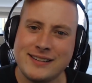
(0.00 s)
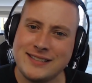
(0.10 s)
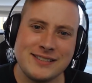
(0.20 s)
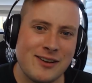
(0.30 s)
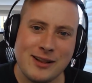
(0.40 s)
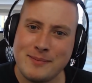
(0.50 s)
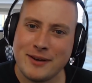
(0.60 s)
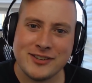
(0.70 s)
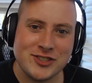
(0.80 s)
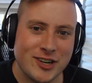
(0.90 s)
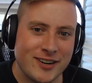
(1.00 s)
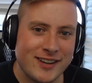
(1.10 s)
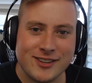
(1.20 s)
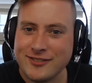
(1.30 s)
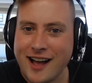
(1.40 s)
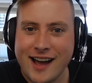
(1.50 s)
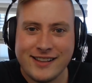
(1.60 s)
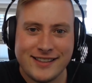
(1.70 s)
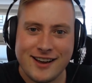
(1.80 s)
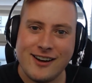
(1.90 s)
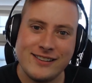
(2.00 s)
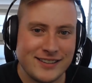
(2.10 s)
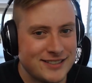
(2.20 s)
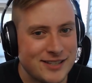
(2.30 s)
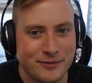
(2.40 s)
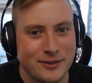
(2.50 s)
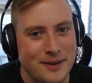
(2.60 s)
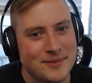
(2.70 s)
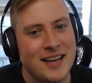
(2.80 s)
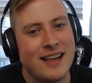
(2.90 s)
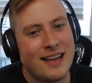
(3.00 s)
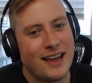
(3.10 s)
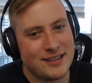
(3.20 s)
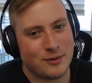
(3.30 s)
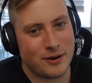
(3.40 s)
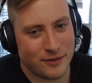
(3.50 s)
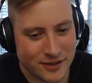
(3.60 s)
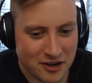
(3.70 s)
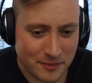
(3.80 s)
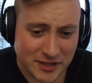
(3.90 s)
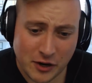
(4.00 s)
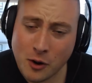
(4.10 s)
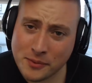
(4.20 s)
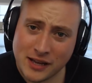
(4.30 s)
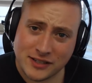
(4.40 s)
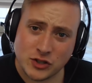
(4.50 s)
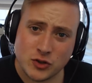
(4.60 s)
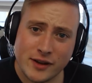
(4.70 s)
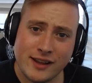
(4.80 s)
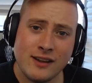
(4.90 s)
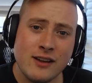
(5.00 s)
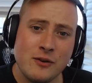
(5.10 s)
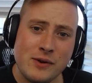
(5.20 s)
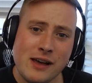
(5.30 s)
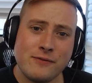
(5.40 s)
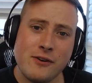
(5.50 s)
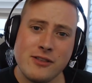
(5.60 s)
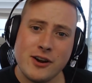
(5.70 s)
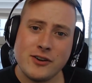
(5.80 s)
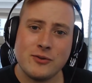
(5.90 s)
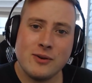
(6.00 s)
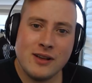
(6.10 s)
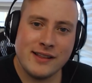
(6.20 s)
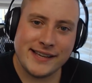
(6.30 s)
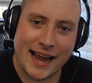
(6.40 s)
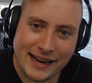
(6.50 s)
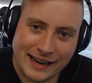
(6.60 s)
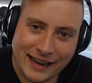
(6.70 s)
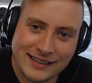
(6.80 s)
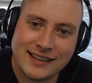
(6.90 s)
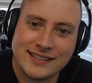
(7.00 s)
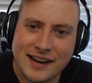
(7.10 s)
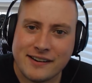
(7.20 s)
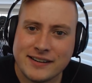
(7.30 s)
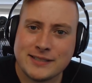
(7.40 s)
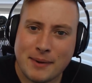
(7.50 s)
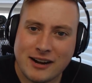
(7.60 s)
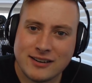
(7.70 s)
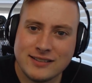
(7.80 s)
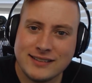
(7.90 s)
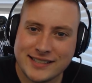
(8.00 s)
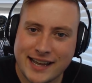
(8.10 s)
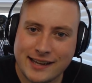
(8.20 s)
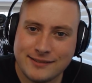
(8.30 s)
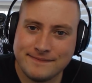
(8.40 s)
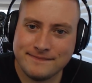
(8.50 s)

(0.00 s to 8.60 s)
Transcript: This is all about the journey, the ride, the all-ins, the flips, and it's quite a fun tournament. So I hope you guys enjoy it. Without further ado, the 888 Saturday Spider. Let's get it.